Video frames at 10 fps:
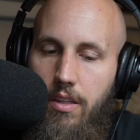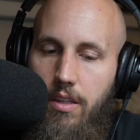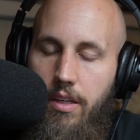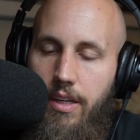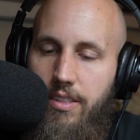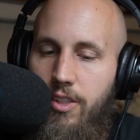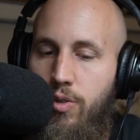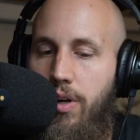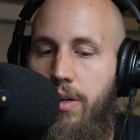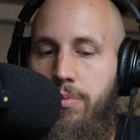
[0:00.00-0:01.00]
it is
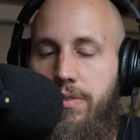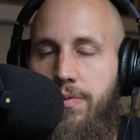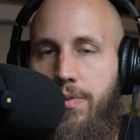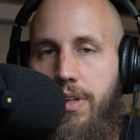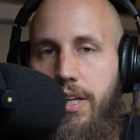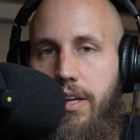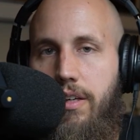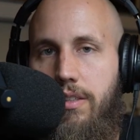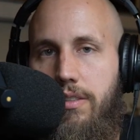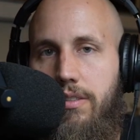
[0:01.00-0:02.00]
incredibly
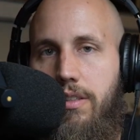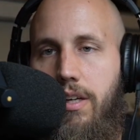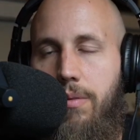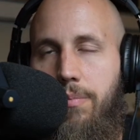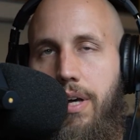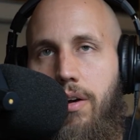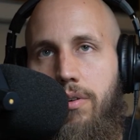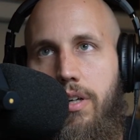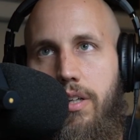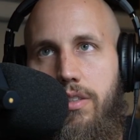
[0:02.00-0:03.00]
freeing and
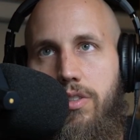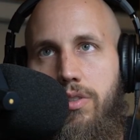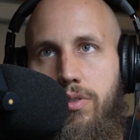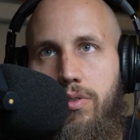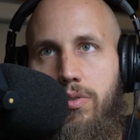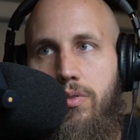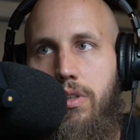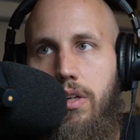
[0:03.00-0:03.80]
empowering to